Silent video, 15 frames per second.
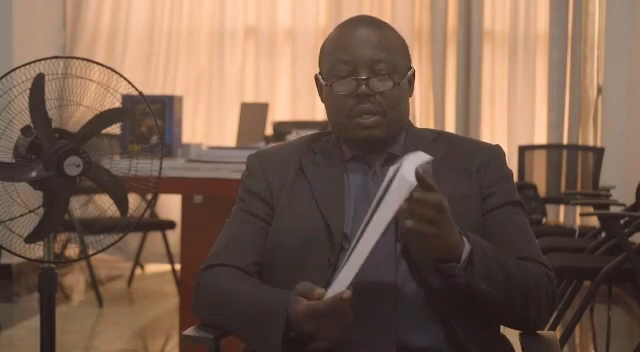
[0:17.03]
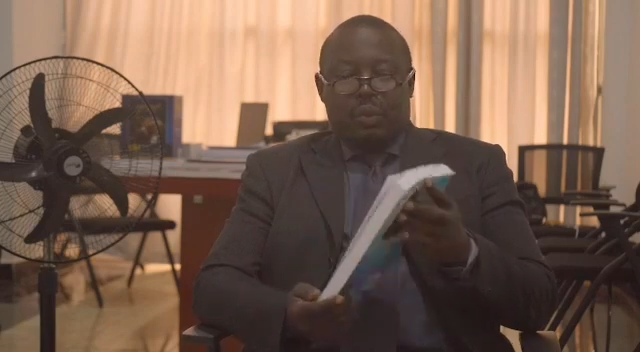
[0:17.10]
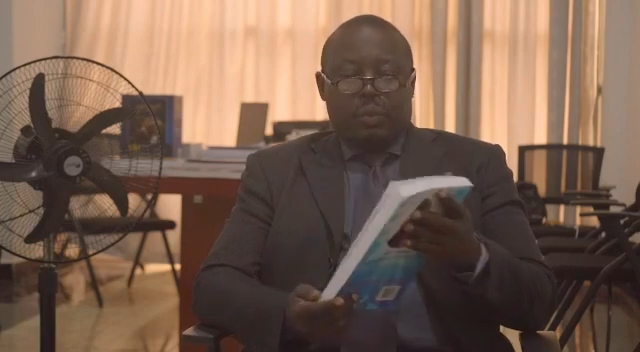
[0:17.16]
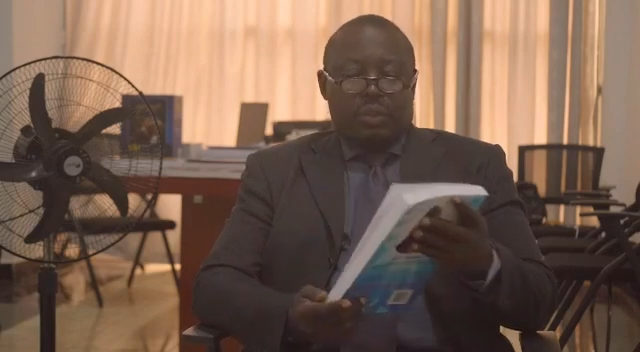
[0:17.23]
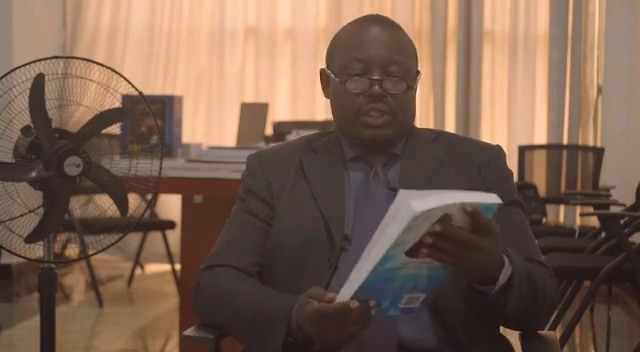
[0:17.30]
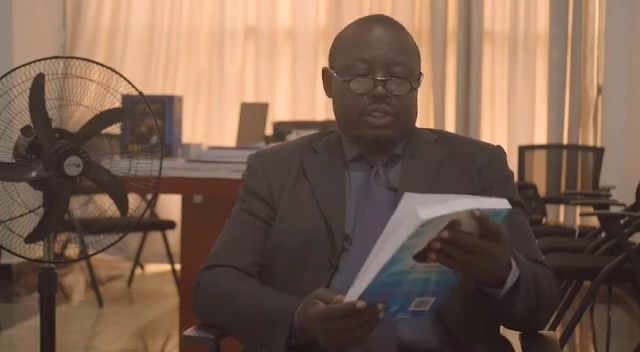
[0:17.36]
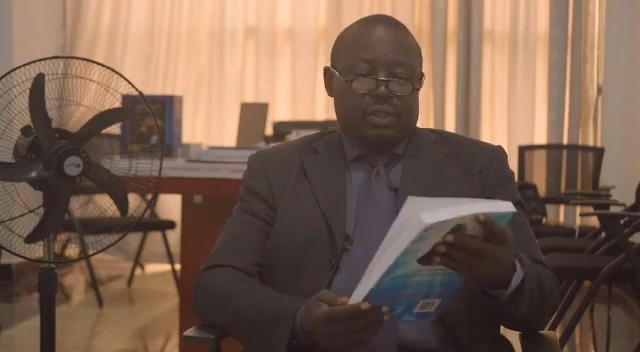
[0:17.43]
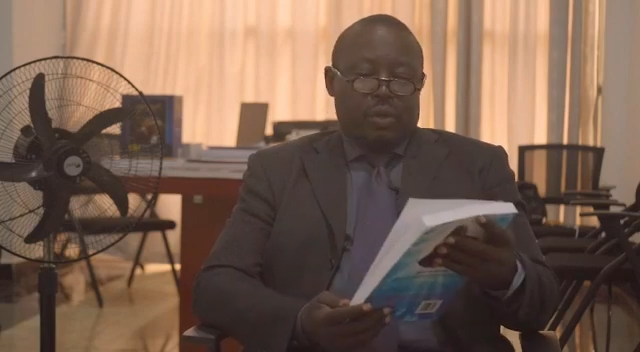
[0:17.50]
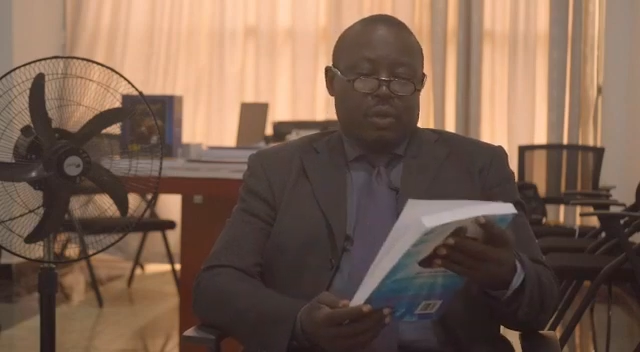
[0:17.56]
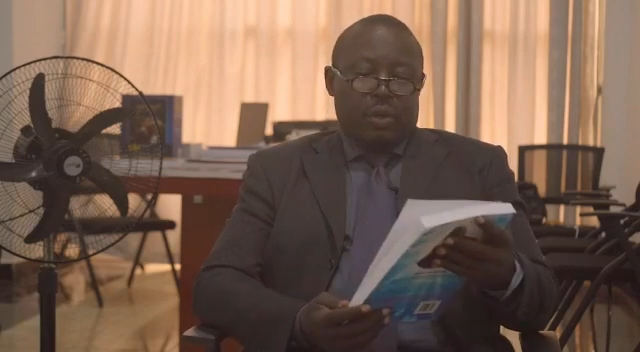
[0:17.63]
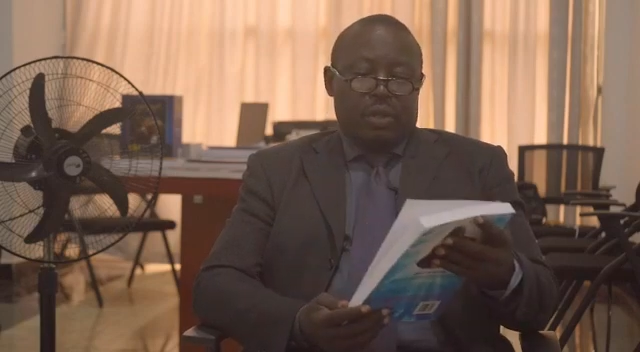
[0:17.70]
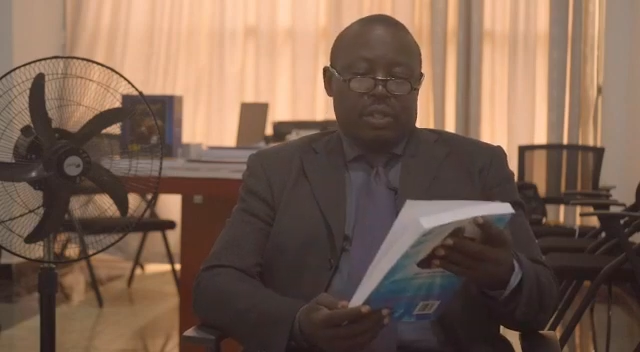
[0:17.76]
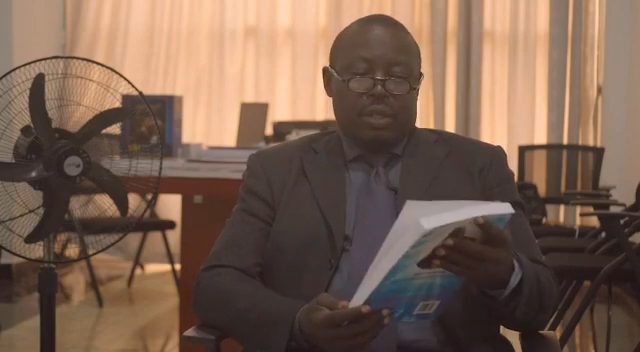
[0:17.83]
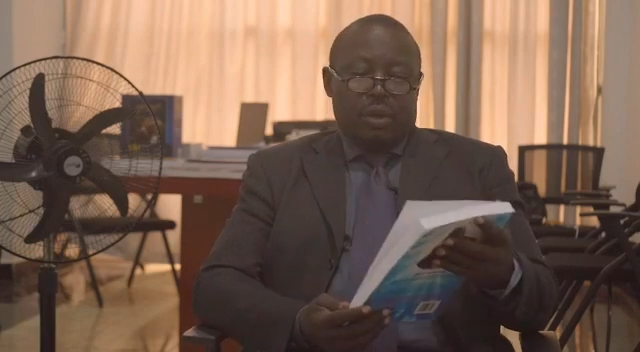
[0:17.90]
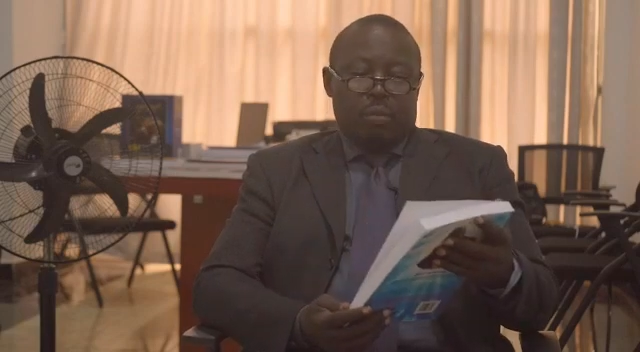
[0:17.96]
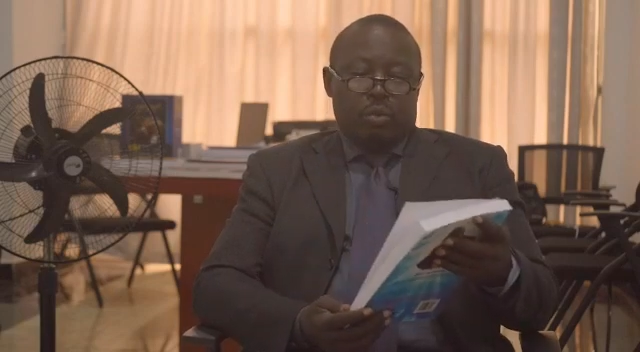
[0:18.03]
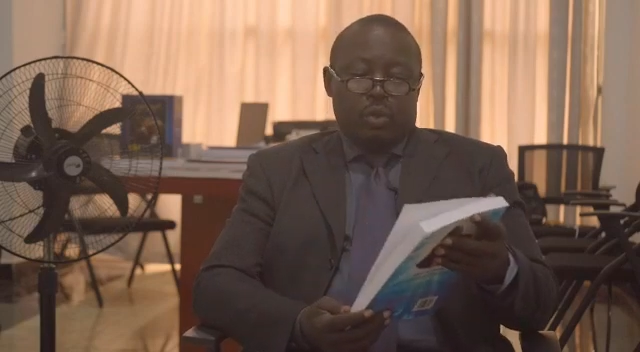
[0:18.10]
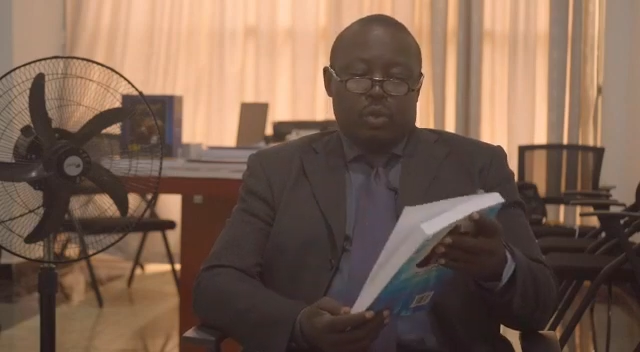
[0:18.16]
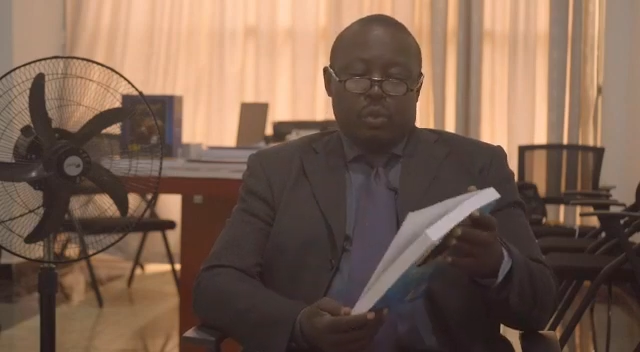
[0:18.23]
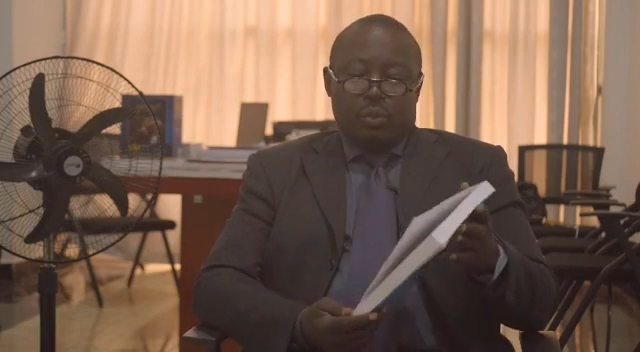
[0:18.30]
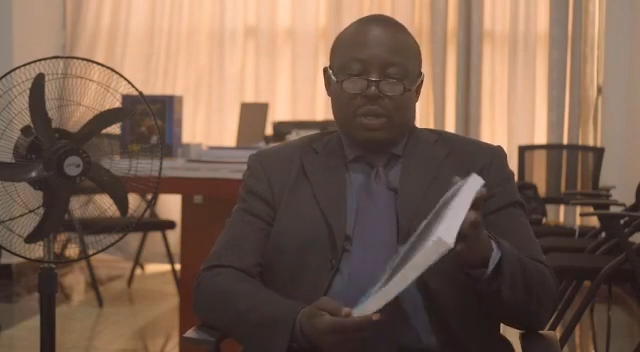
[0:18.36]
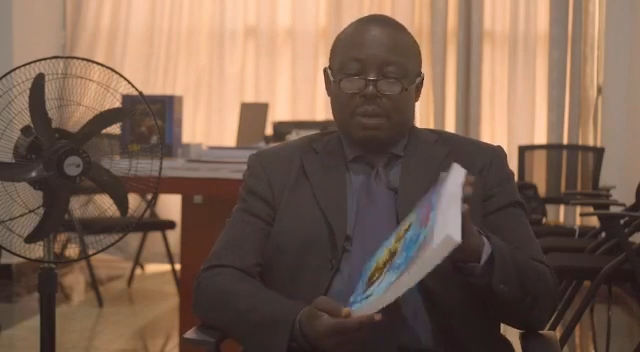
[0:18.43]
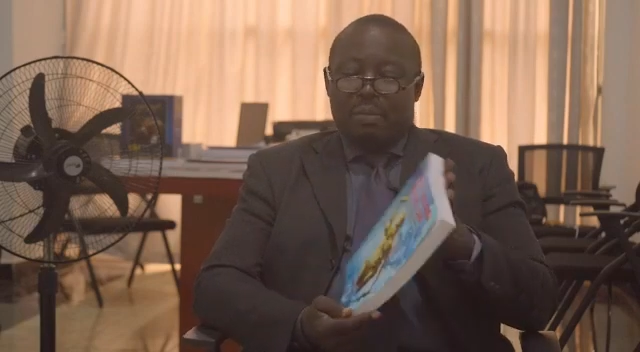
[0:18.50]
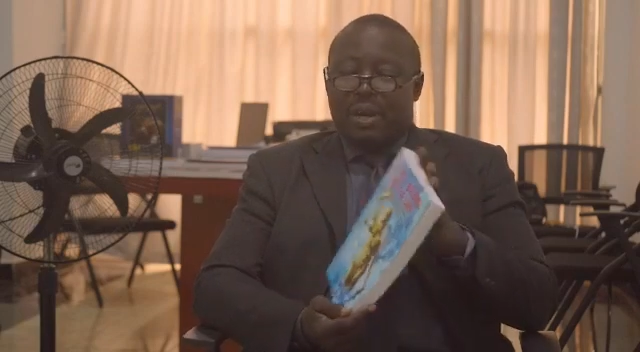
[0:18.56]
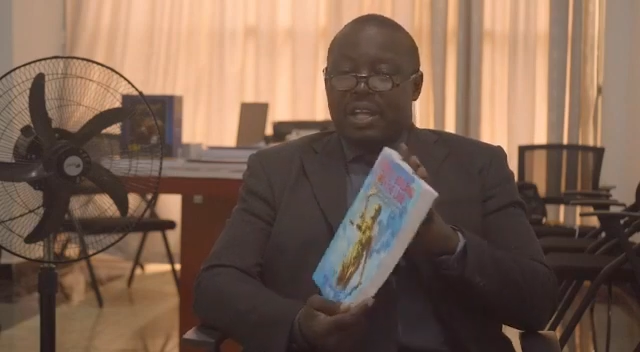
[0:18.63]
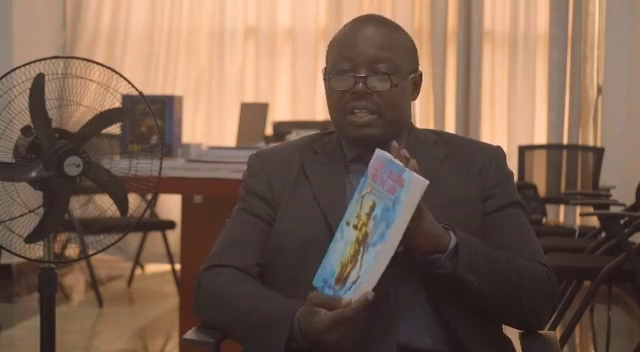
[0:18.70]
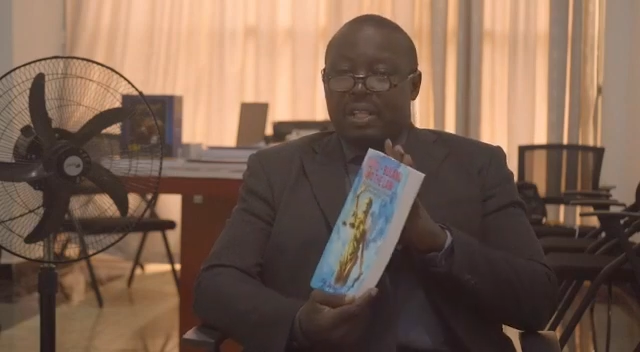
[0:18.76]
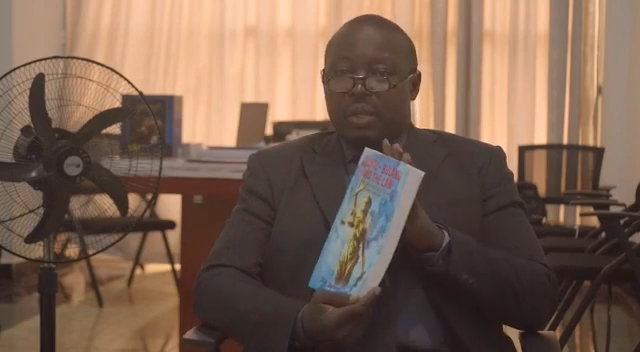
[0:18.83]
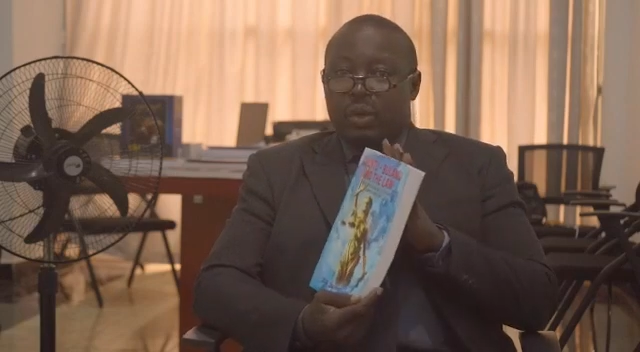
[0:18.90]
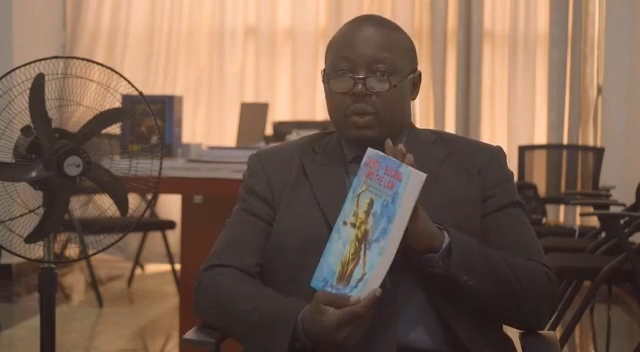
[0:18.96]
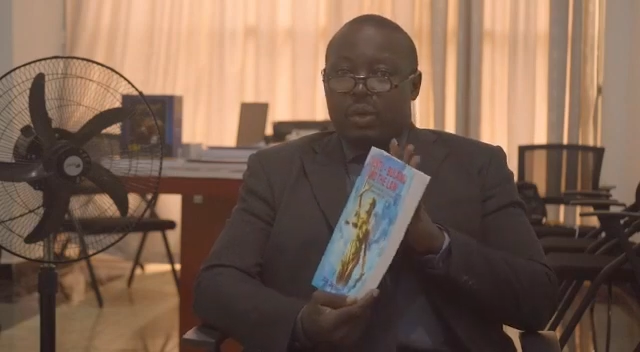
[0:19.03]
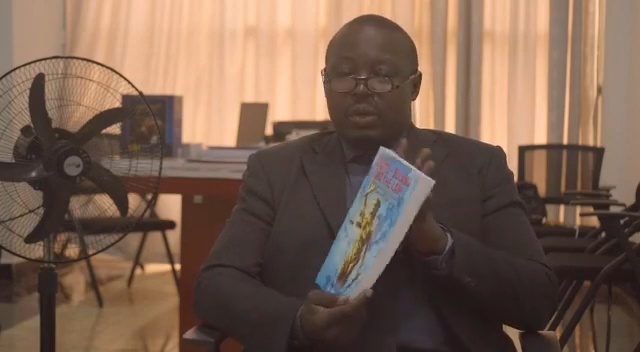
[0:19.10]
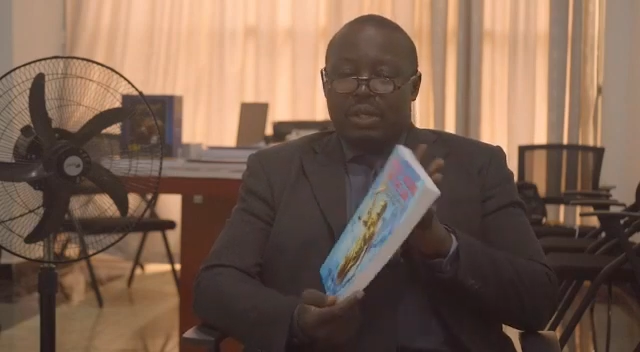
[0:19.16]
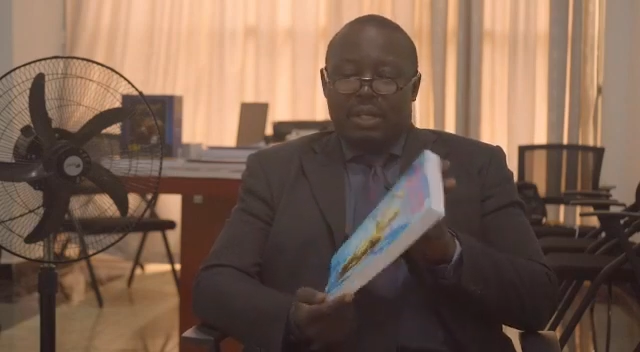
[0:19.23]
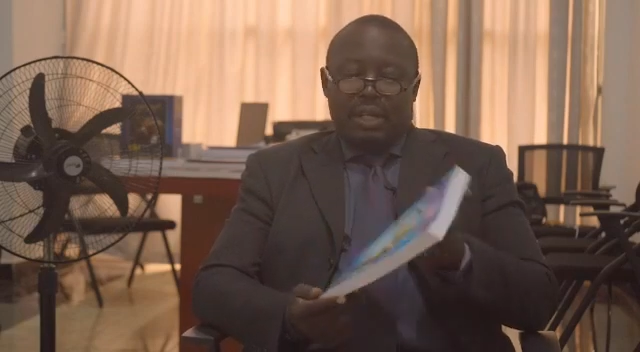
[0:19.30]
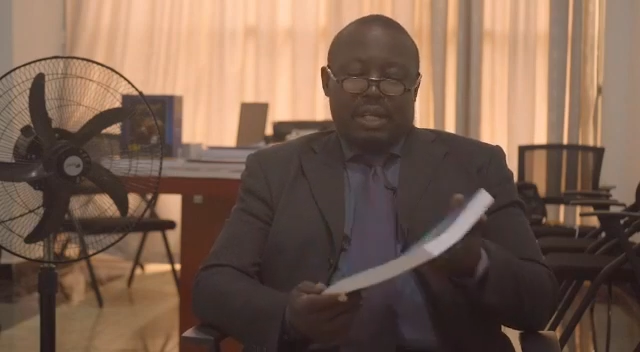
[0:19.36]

which is called Ubuntu Bulamu and the Law,